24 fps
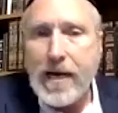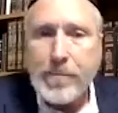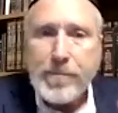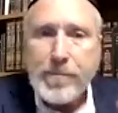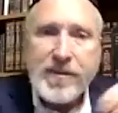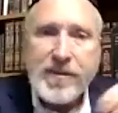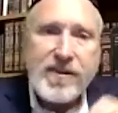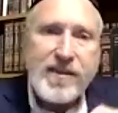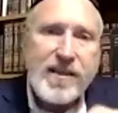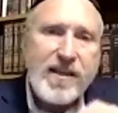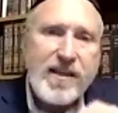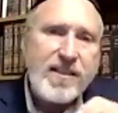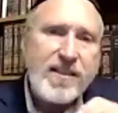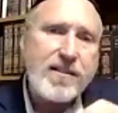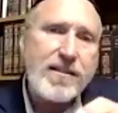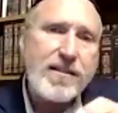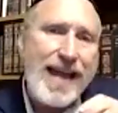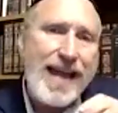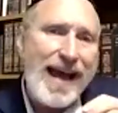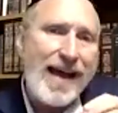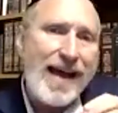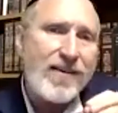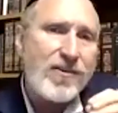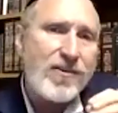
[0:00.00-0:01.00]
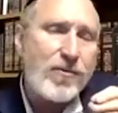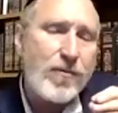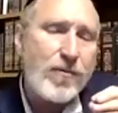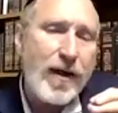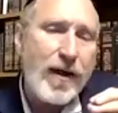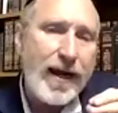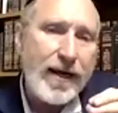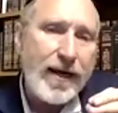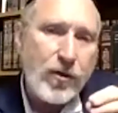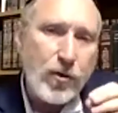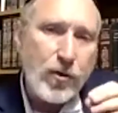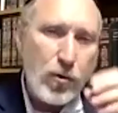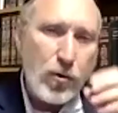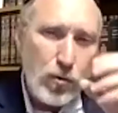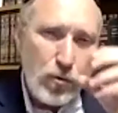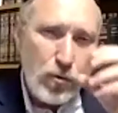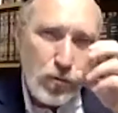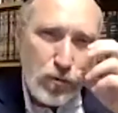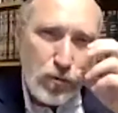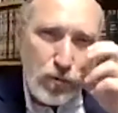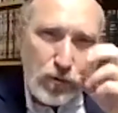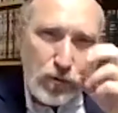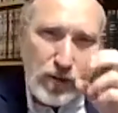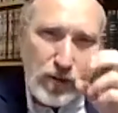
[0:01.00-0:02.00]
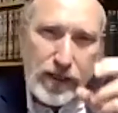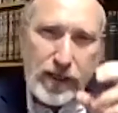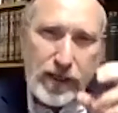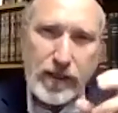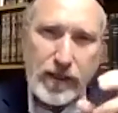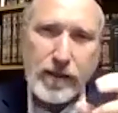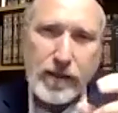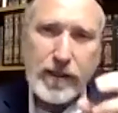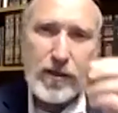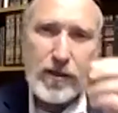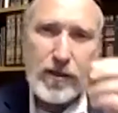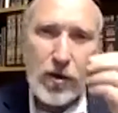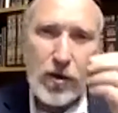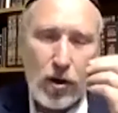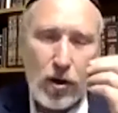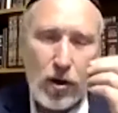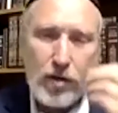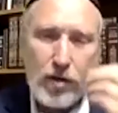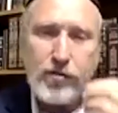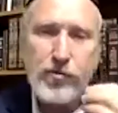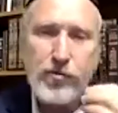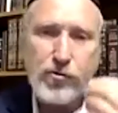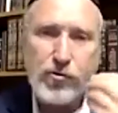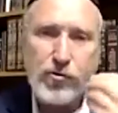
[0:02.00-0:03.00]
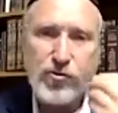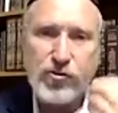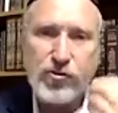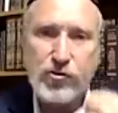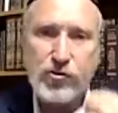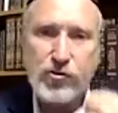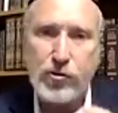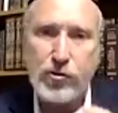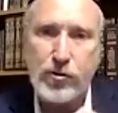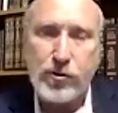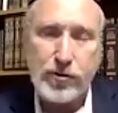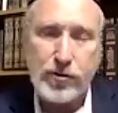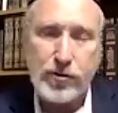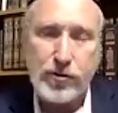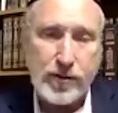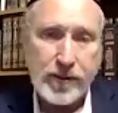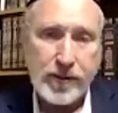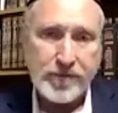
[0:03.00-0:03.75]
But this Nazarite who really understood